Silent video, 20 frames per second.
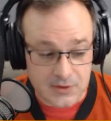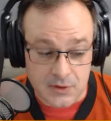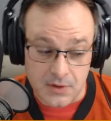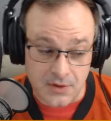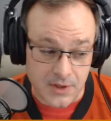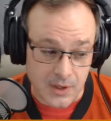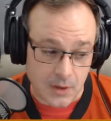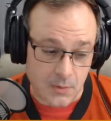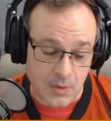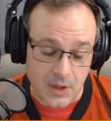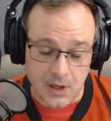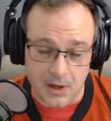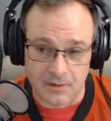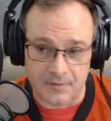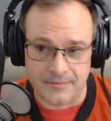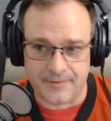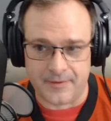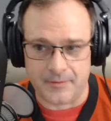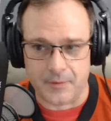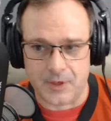So I thought,
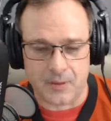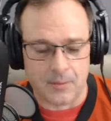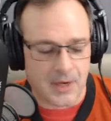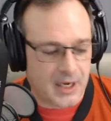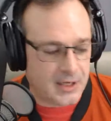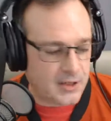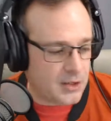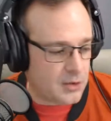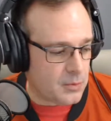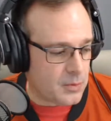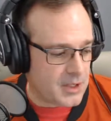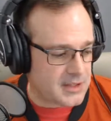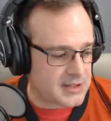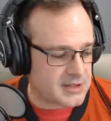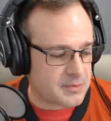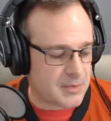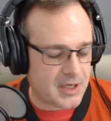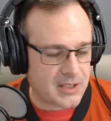well, if I'm going to buy new ones,